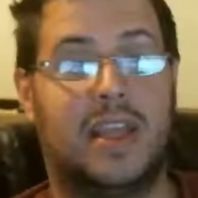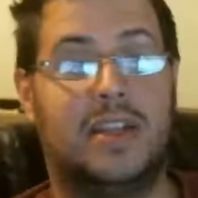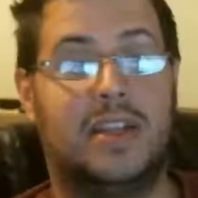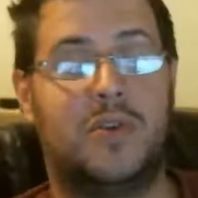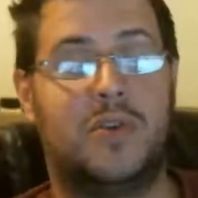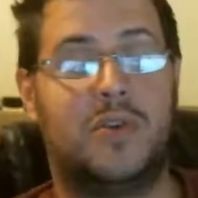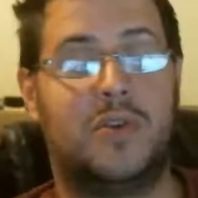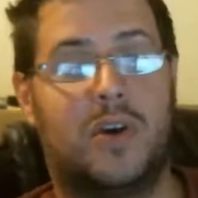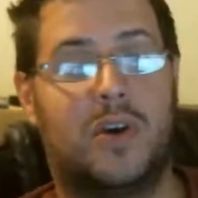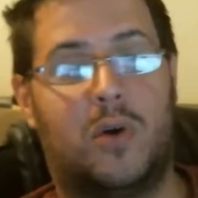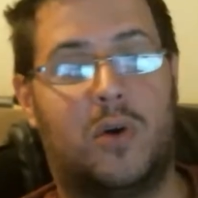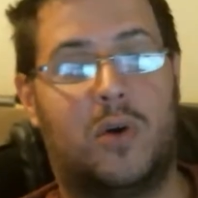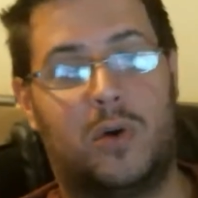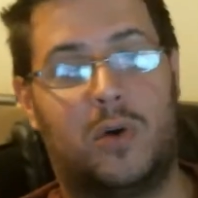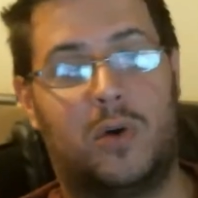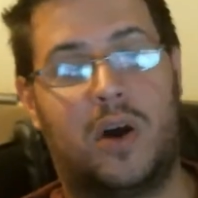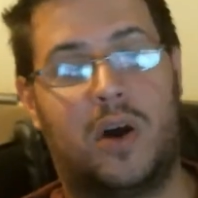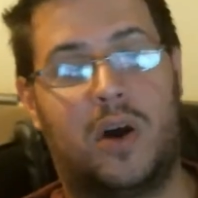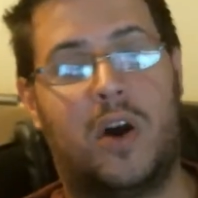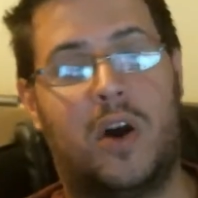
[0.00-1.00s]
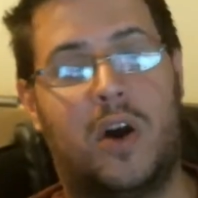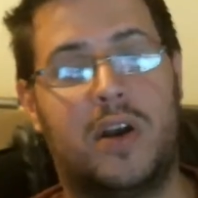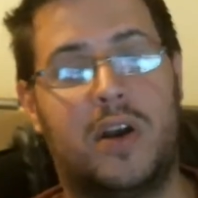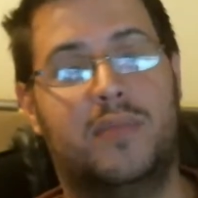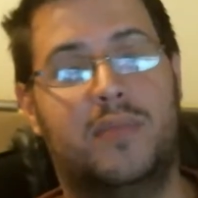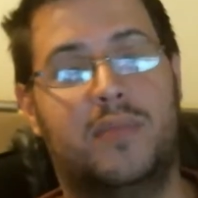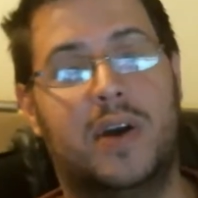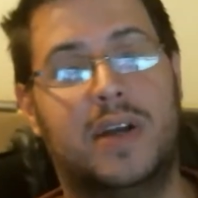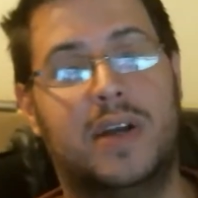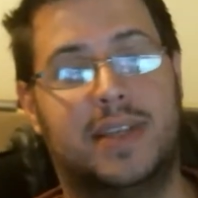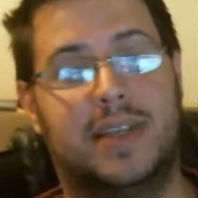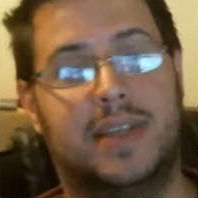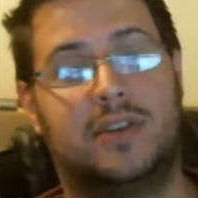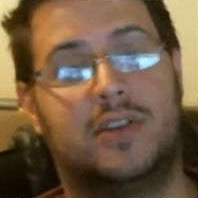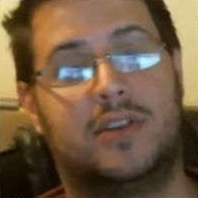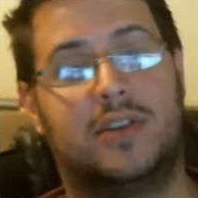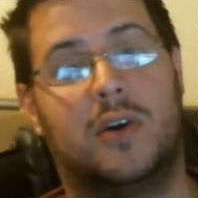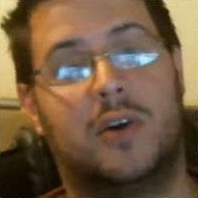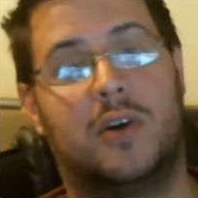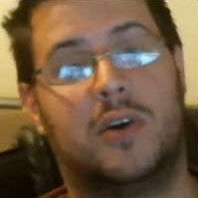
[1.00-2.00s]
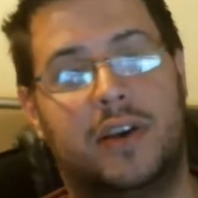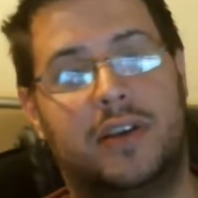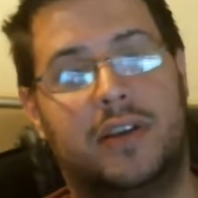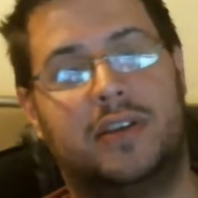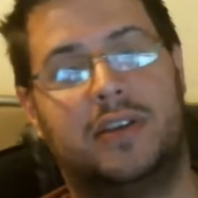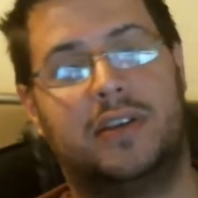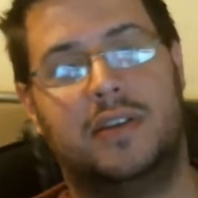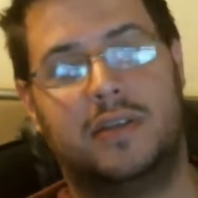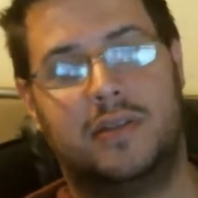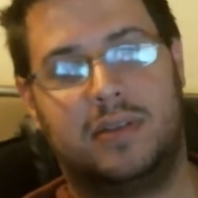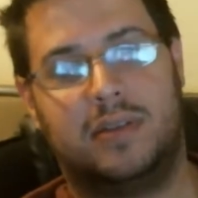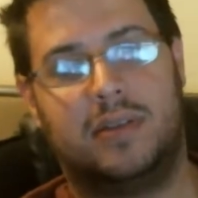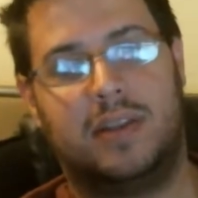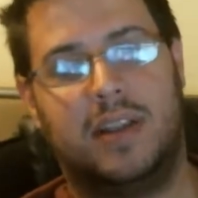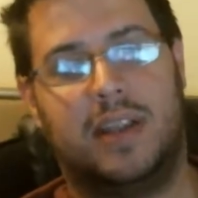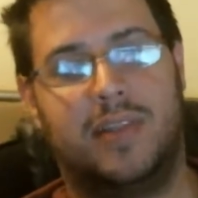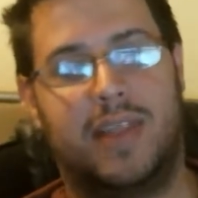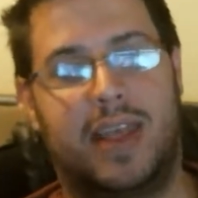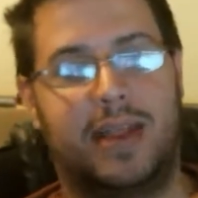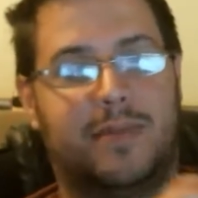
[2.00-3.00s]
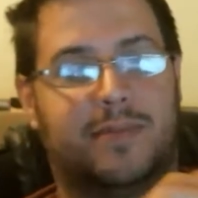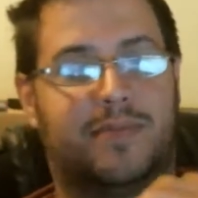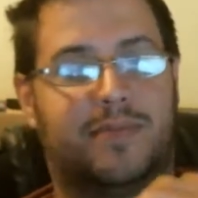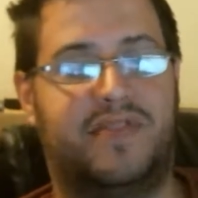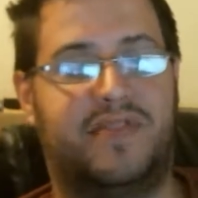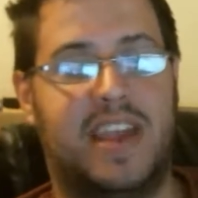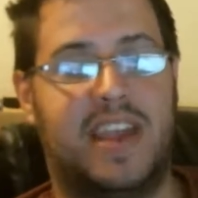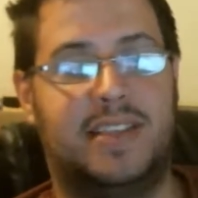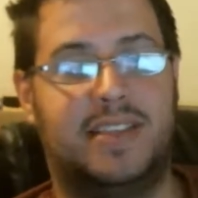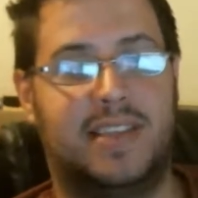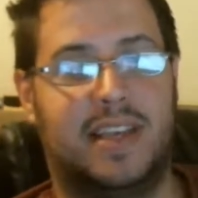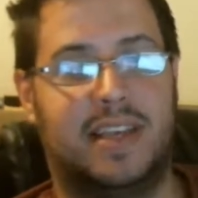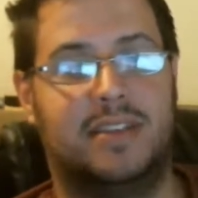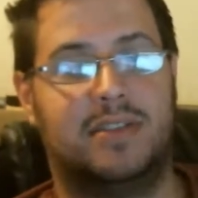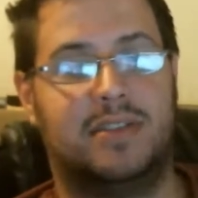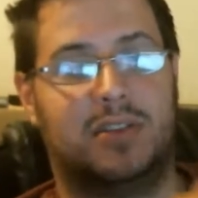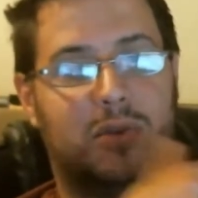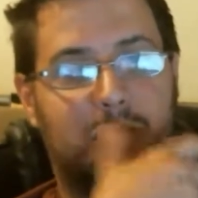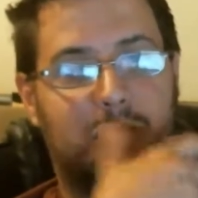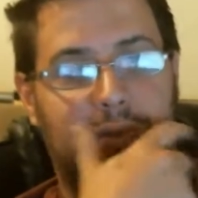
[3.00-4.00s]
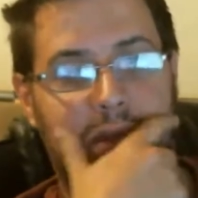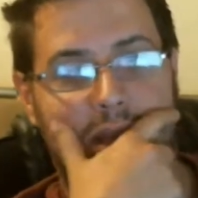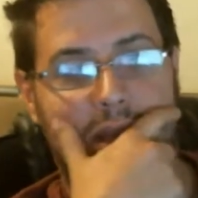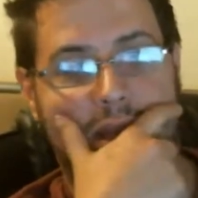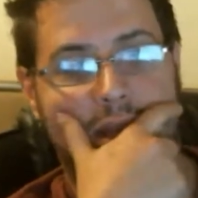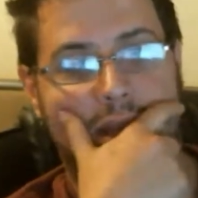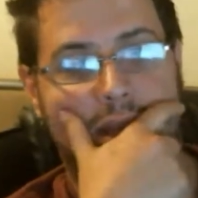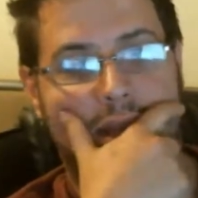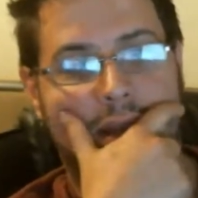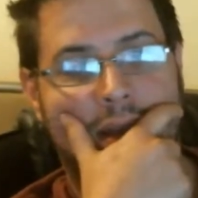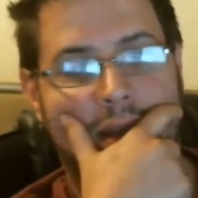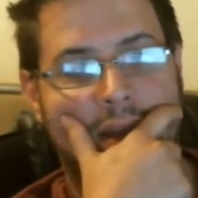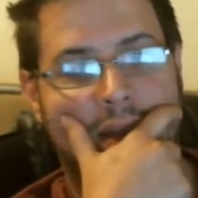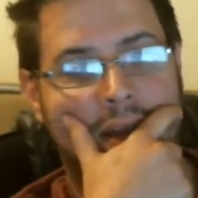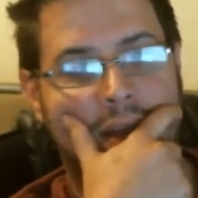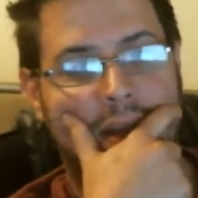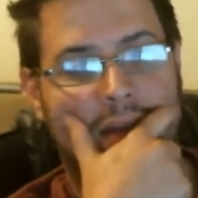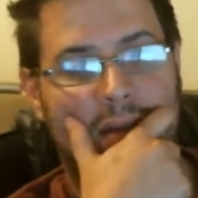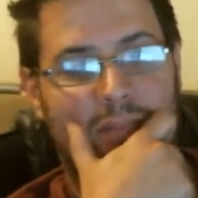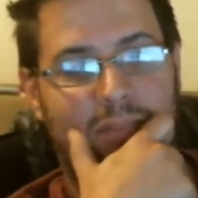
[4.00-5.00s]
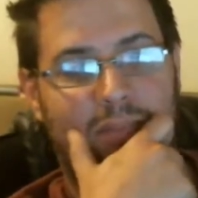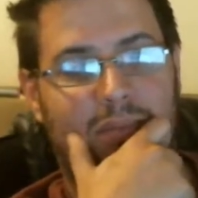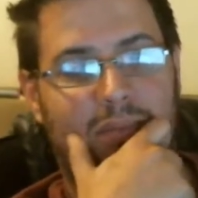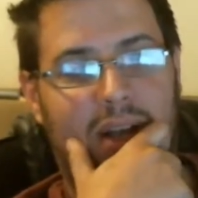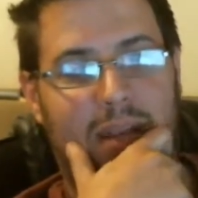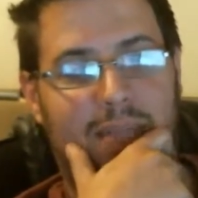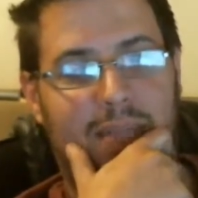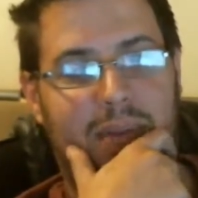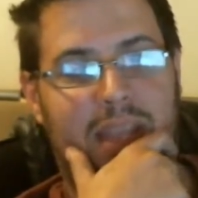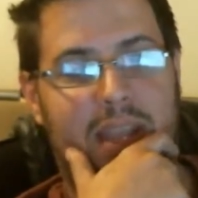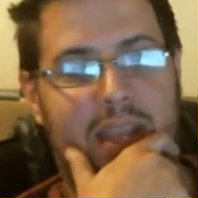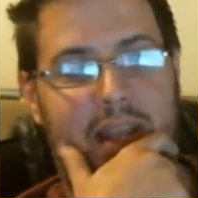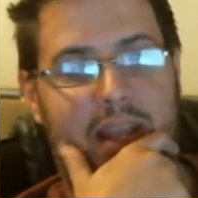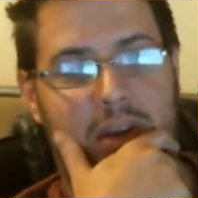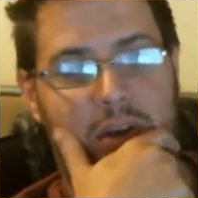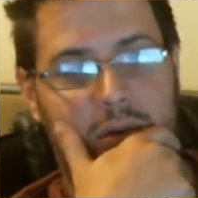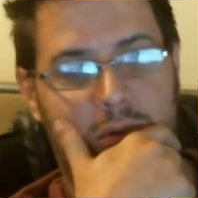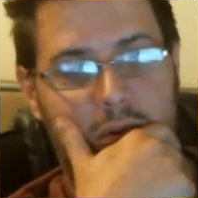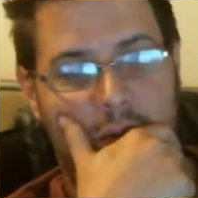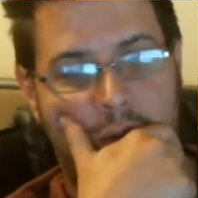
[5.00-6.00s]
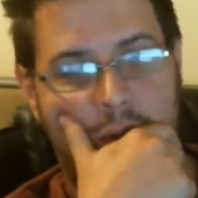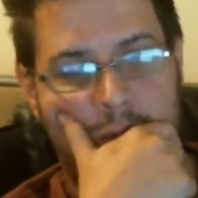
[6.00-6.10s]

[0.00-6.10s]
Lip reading: do the whole Hardy Boys intro and it fades into the like piano?